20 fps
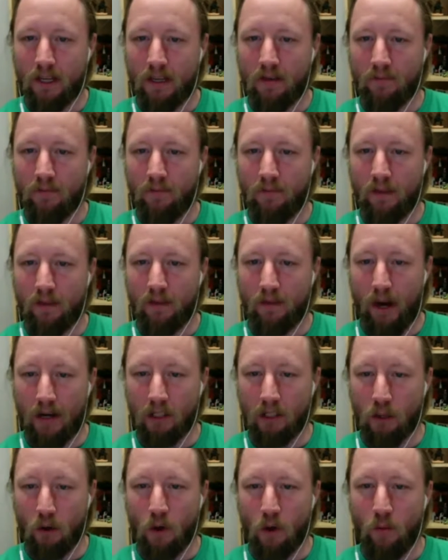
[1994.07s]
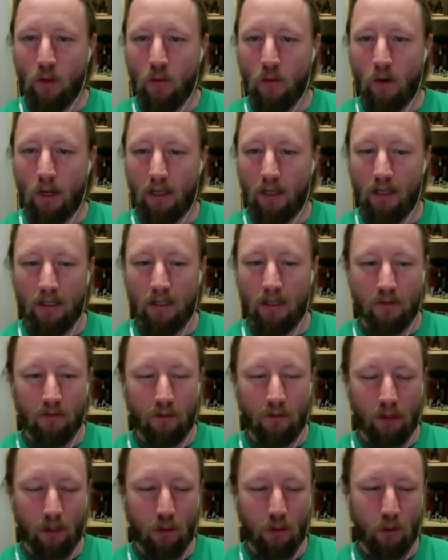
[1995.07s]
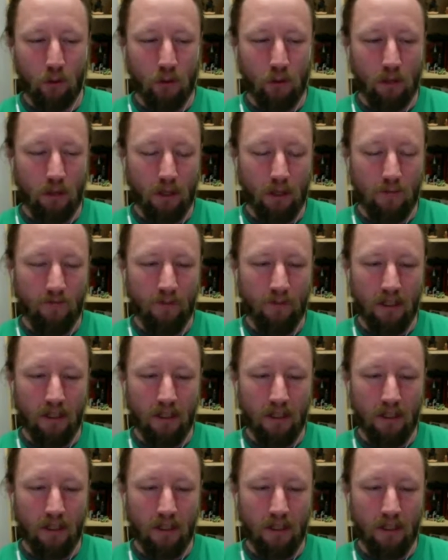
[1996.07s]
the Rancho Obi-Wan gets a really cool uh, vintage